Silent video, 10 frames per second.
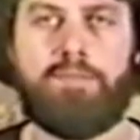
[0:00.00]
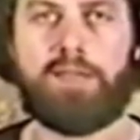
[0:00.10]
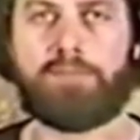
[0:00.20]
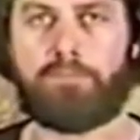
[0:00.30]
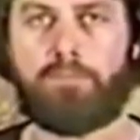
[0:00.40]

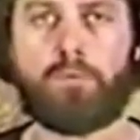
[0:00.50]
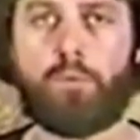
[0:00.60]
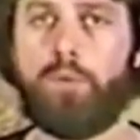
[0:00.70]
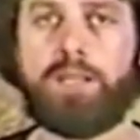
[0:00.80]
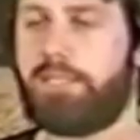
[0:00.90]
then
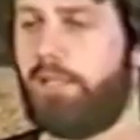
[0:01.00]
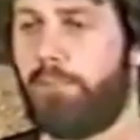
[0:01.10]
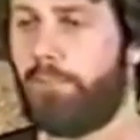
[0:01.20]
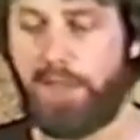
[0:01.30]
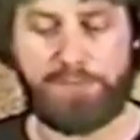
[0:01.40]
we're wasting
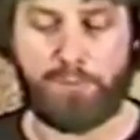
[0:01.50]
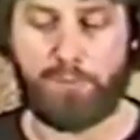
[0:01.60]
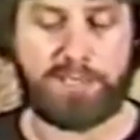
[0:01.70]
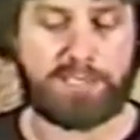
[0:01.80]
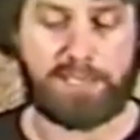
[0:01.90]
our breath and
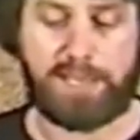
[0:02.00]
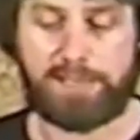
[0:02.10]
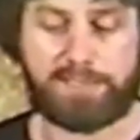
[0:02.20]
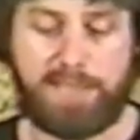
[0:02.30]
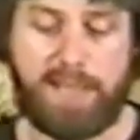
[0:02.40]
we're wasting
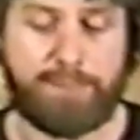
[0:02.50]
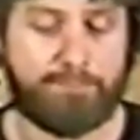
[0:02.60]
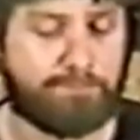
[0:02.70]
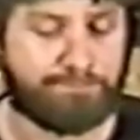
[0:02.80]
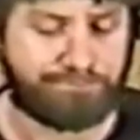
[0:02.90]
God's time.